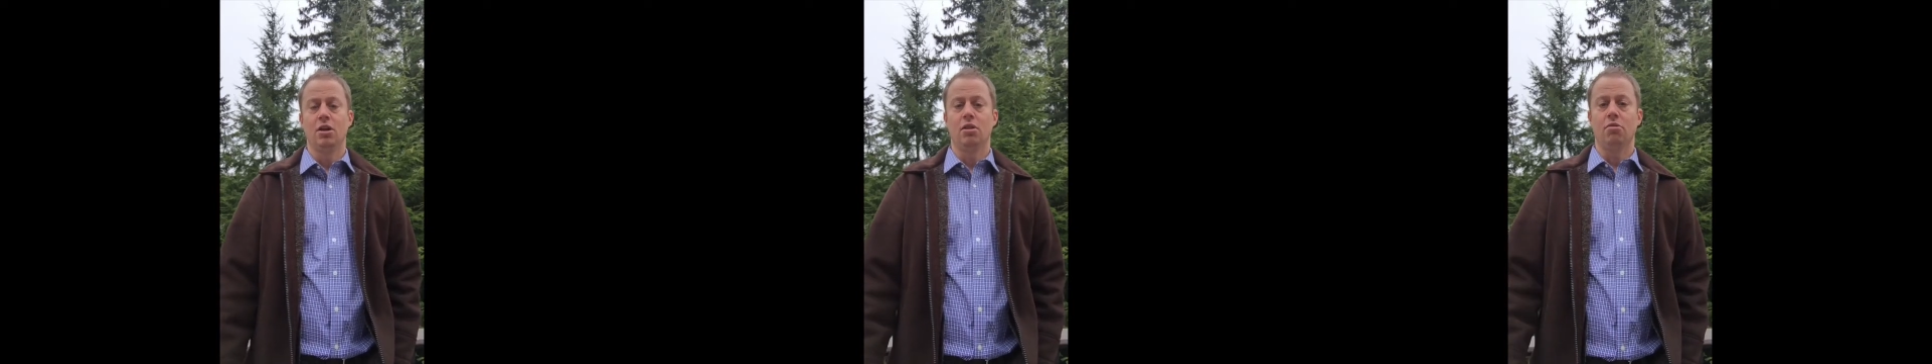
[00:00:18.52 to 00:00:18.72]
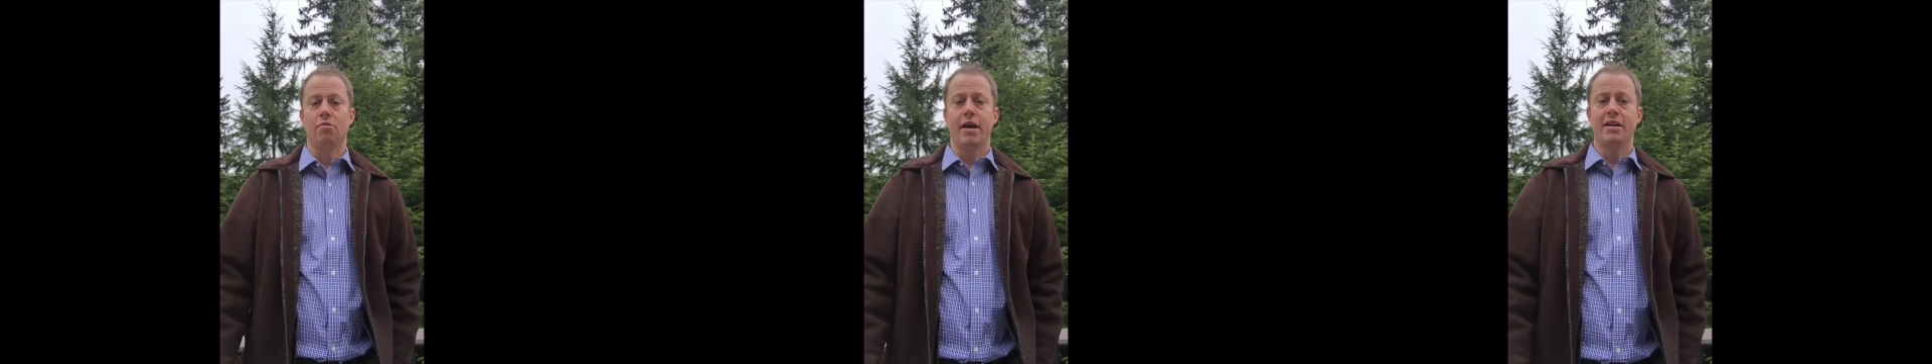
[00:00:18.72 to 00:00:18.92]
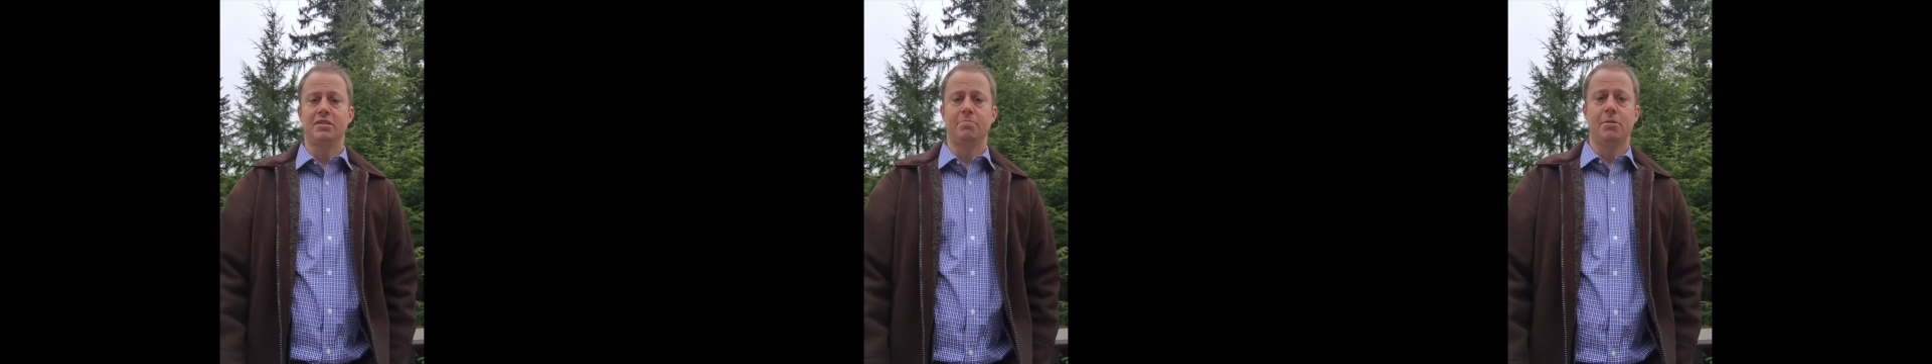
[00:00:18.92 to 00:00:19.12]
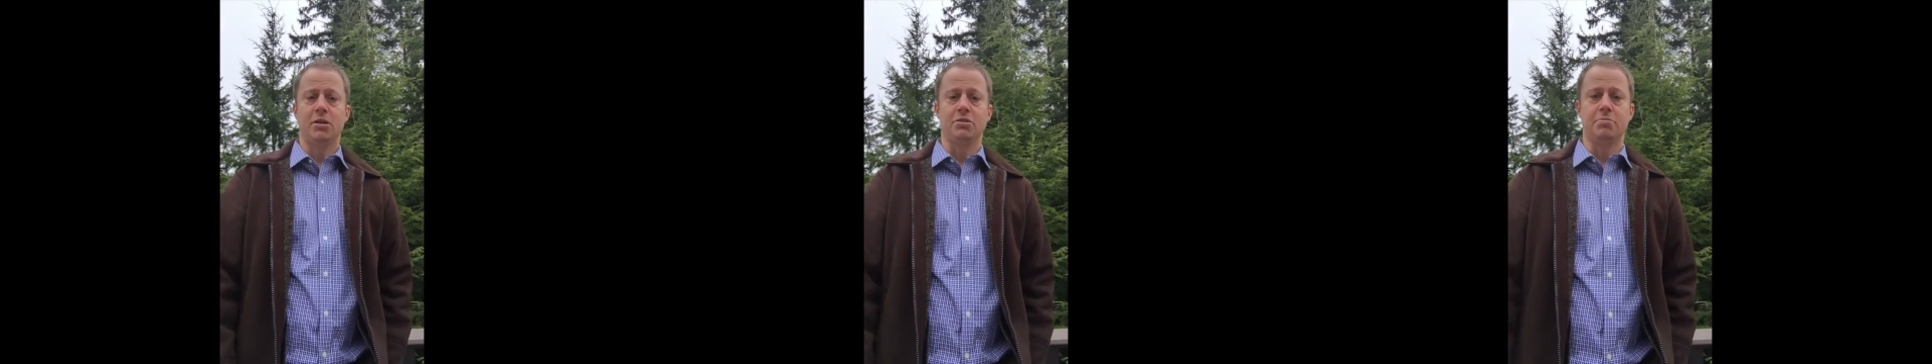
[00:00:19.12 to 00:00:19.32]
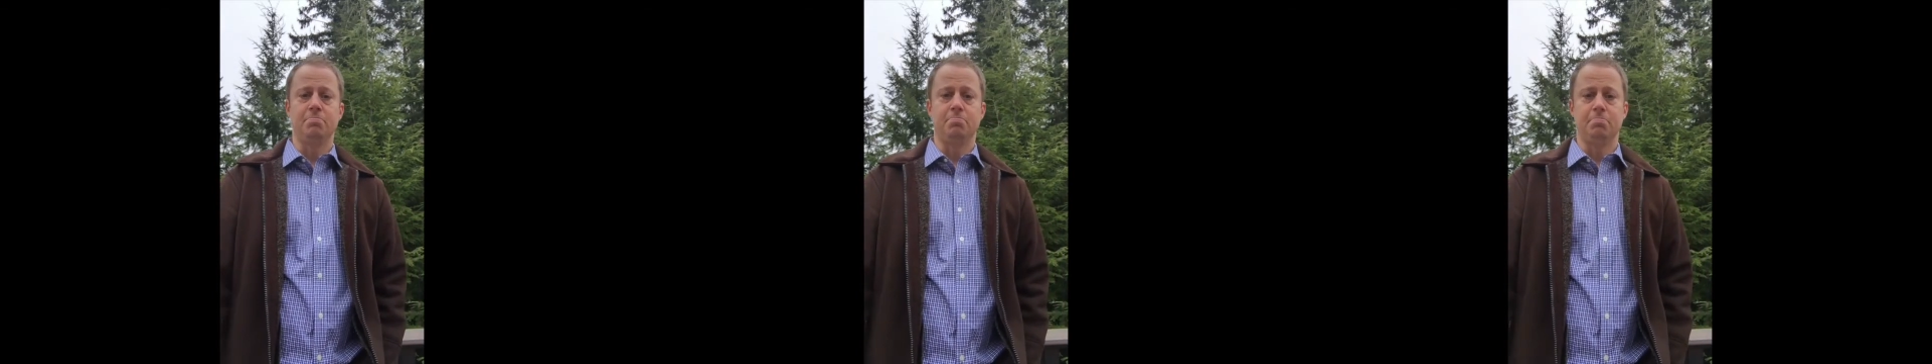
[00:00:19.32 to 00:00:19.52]
Last
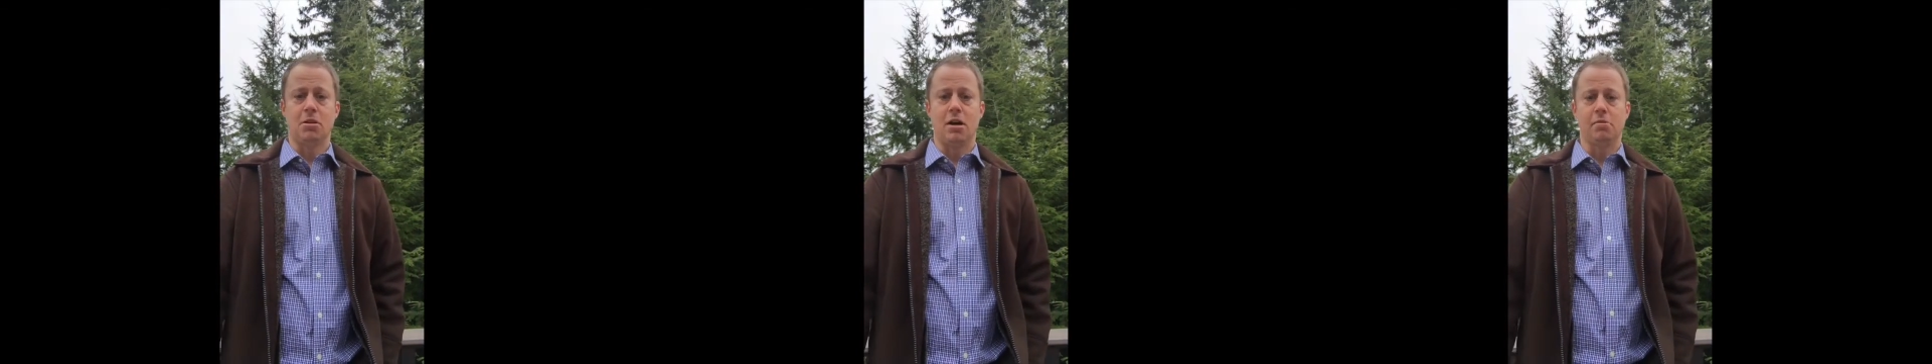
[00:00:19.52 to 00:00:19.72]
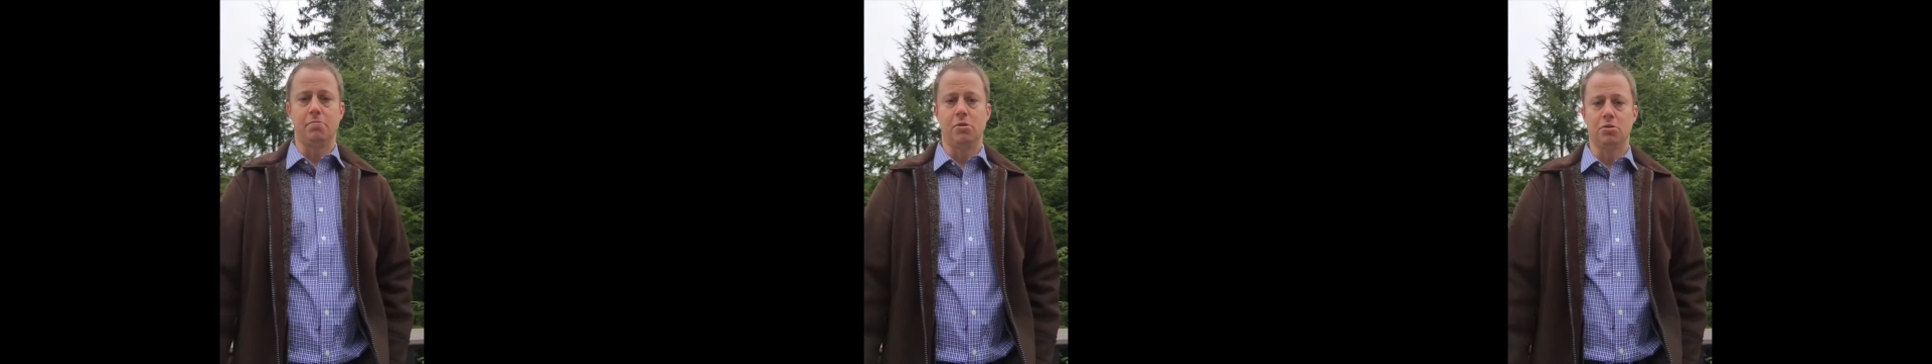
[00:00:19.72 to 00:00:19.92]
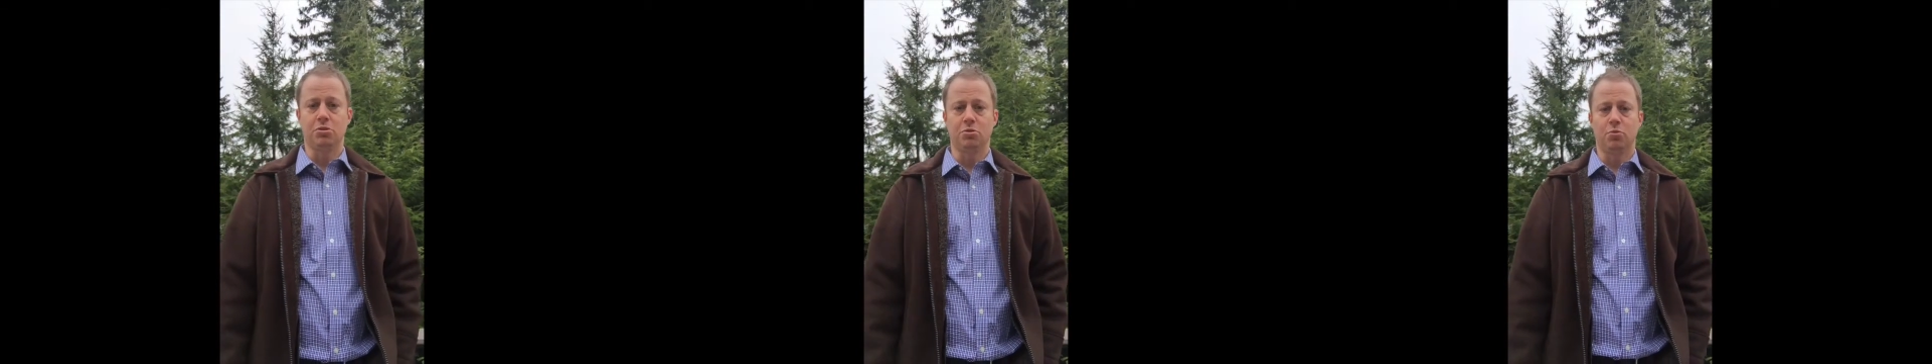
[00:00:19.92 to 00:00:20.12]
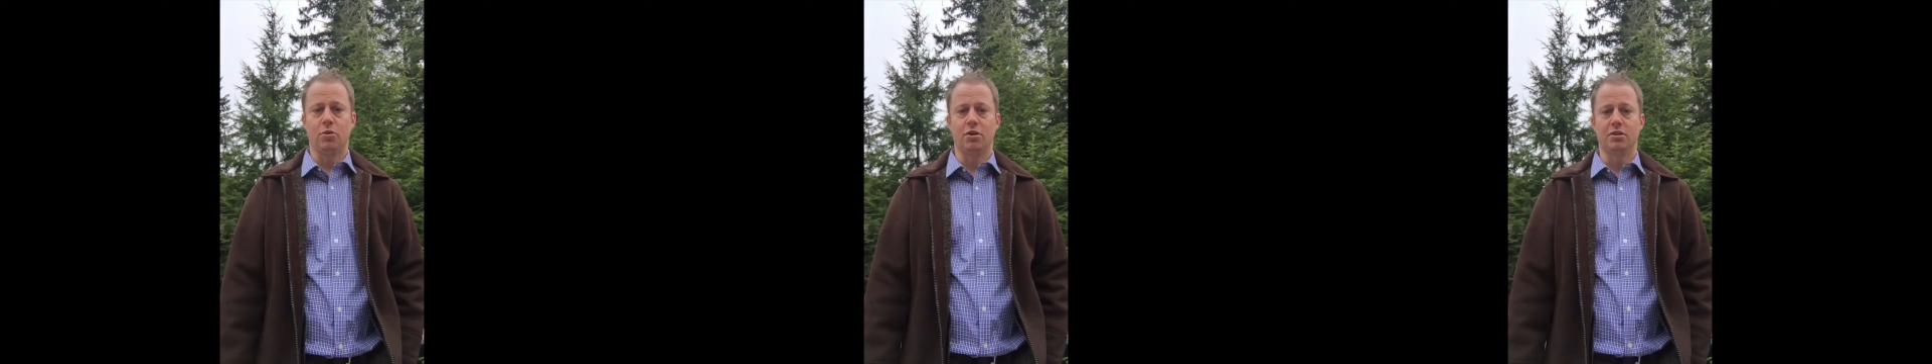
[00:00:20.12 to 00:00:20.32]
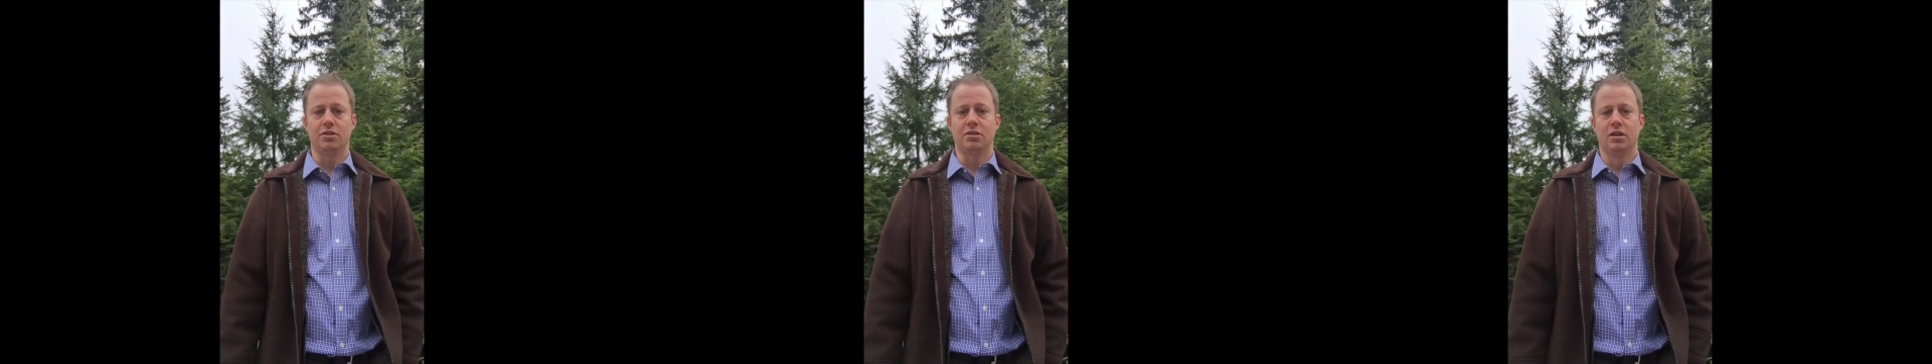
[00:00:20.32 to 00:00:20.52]
month's blog post
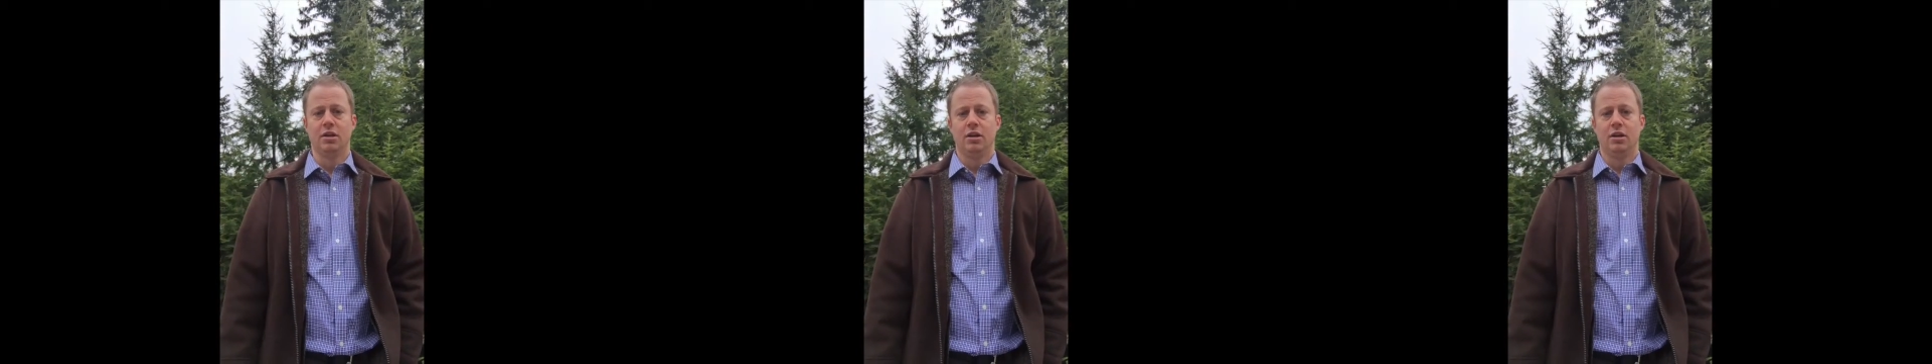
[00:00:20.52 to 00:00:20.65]
was,